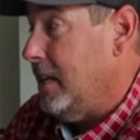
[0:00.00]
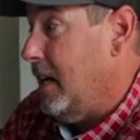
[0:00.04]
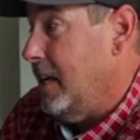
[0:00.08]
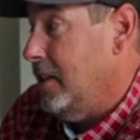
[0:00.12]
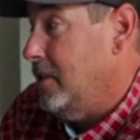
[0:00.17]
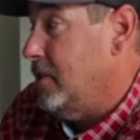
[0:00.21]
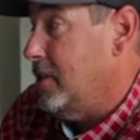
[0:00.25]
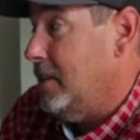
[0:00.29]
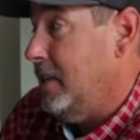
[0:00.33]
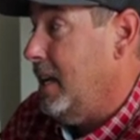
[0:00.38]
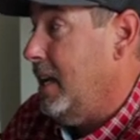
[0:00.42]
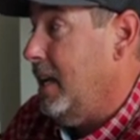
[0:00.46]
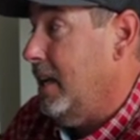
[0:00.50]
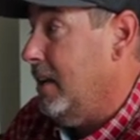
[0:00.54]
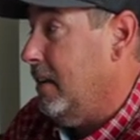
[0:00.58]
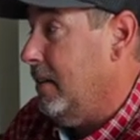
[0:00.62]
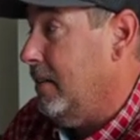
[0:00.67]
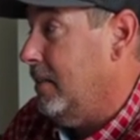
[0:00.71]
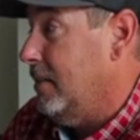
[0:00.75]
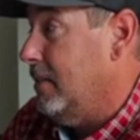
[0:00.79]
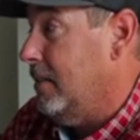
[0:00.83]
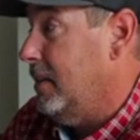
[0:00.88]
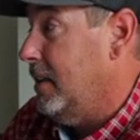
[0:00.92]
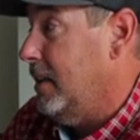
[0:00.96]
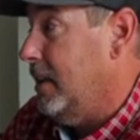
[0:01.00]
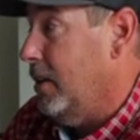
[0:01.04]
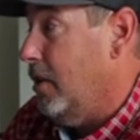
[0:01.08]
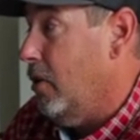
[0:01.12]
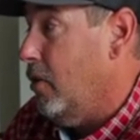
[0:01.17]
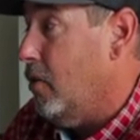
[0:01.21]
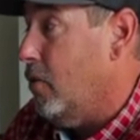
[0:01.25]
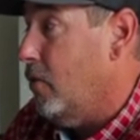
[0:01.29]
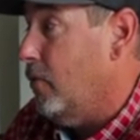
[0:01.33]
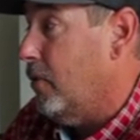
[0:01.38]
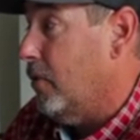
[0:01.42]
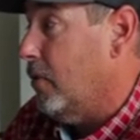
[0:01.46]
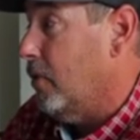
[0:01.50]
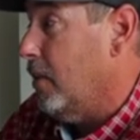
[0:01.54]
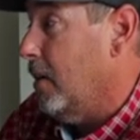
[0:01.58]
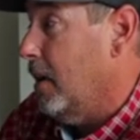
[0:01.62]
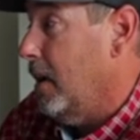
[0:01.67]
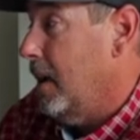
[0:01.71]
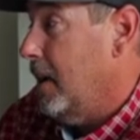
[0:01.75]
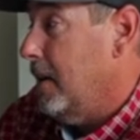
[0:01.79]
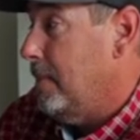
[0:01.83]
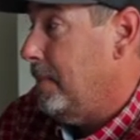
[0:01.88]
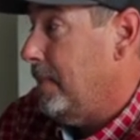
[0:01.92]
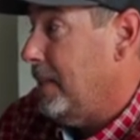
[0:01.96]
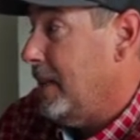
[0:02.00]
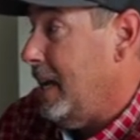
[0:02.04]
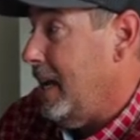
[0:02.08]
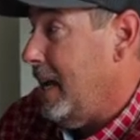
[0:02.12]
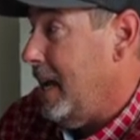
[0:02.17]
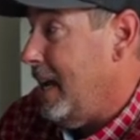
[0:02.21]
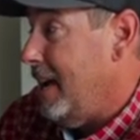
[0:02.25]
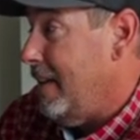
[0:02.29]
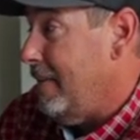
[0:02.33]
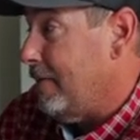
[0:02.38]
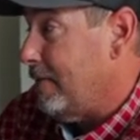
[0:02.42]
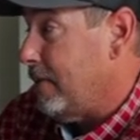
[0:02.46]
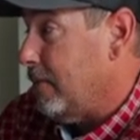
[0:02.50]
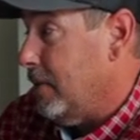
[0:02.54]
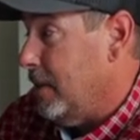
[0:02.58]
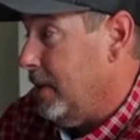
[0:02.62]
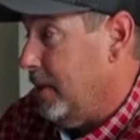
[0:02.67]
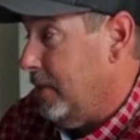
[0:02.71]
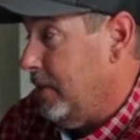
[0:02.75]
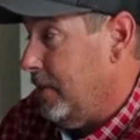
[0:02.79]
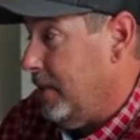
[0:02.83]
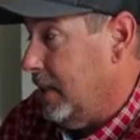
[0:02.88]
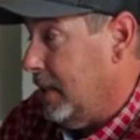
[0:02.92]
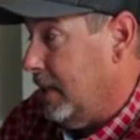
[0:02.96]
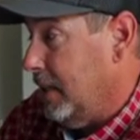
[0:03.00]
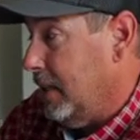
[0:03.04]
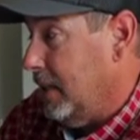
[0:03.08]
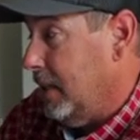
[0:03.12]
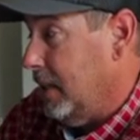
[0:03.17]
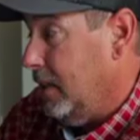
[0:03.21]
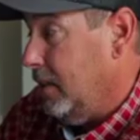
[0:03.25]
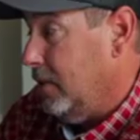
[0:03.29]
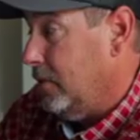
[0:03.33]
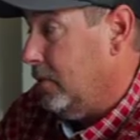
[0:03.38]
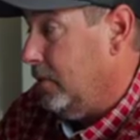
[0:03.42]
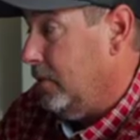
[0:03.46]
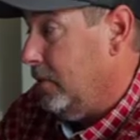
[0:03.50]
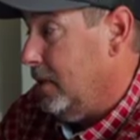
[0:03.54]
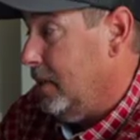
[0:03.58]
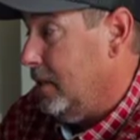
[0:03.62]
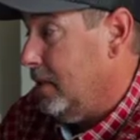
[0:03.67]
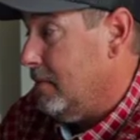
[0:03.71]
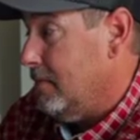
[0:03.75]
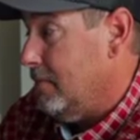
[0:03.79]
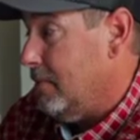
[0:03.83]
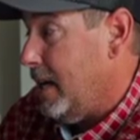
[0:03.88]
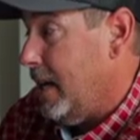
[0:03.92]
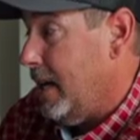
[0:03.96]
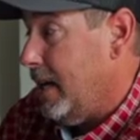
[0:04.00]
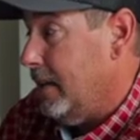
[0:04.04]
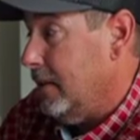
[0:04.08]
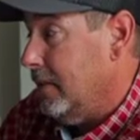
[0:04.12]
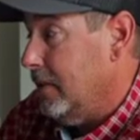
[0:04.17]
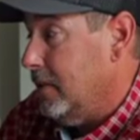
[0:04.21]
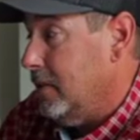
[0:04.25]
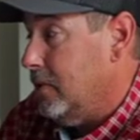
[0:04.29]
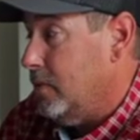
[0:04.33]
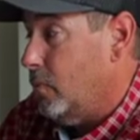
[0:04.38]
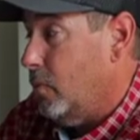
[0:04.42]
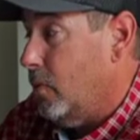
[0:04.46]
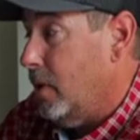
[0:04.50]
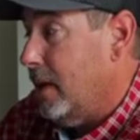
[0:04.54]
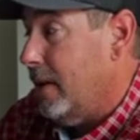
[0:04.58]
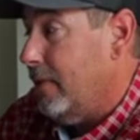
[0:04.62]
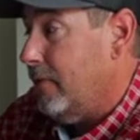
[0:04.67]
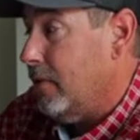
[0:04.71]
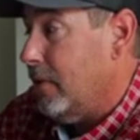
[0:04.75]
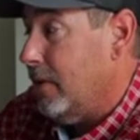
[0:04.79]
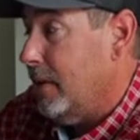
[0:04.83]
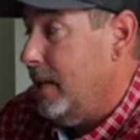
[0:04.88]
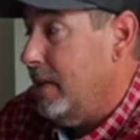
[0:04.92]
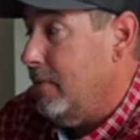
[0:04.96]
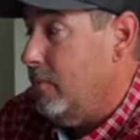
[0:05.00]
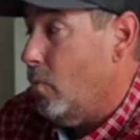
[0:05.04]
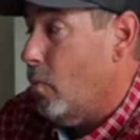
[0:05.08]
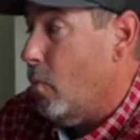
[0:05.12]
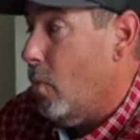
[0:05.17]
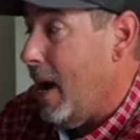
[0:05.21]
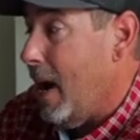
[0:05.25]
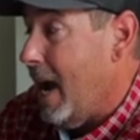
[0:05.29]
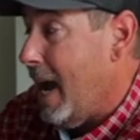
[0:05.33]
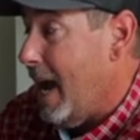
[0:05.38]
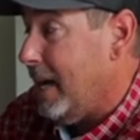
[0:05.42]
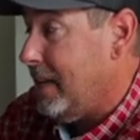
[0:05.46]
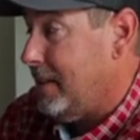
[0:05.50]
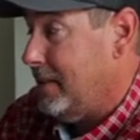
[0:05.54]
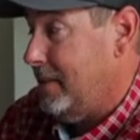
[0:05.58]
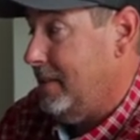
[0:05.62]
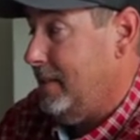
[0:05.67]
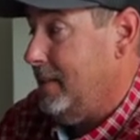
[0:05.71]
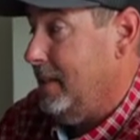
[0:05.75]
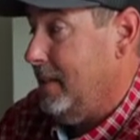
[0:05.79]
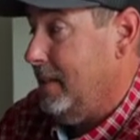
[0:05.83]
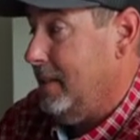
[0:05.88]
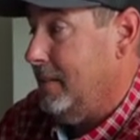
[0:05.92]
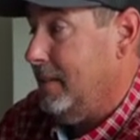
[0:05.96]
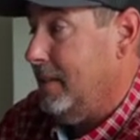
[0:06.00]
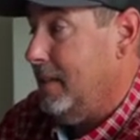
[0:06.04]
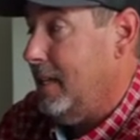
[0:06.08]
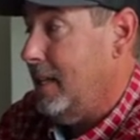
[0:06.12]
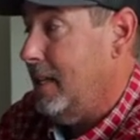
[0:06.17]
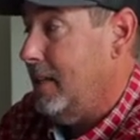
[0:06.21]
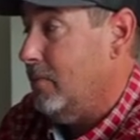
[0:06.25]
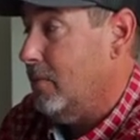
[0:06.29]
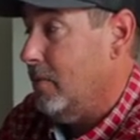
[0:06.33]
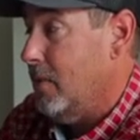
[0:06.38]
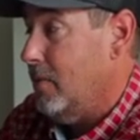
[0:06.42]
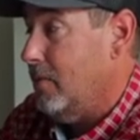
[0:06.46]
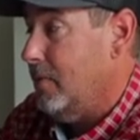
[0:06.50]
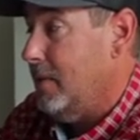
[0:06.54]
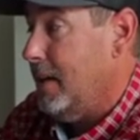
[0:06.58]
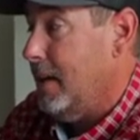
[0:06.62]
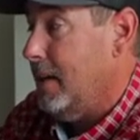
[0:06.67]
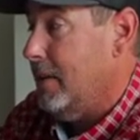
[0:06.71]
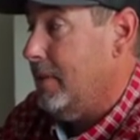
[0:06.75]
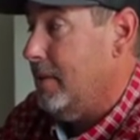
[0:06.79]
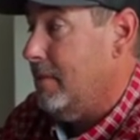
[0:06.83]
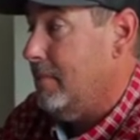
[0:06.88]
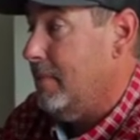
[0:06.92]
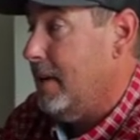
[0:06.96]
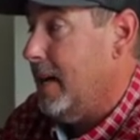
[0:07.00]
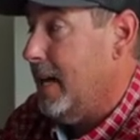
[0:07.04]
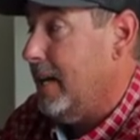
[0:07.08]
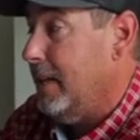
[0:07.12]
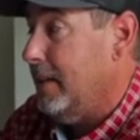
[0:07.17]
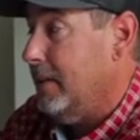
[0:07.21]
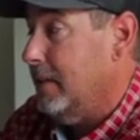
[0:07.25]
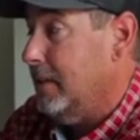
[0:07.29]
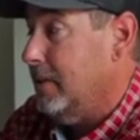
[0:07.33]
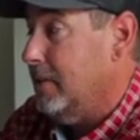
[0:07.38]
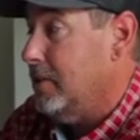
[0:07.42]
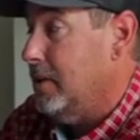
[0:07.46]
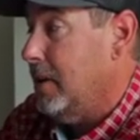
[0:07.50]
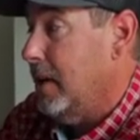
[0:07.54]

just can't get over everything, including the mileage. Whenever he waxed it, he wrote down the mileage.